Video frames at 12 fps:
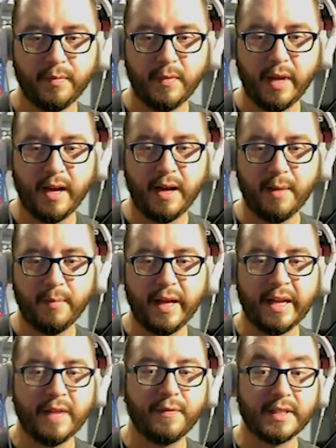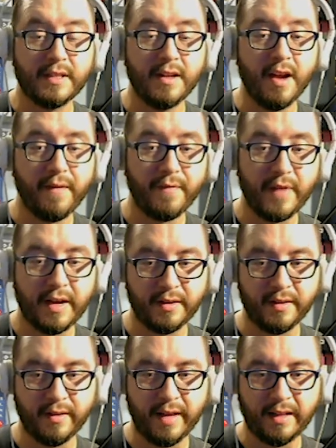And if it's not found
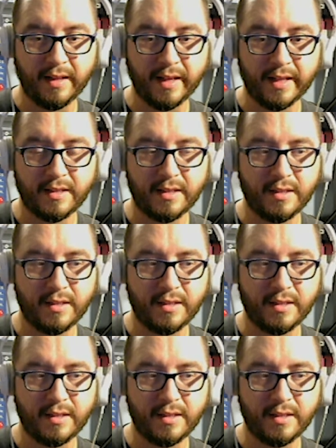in that list,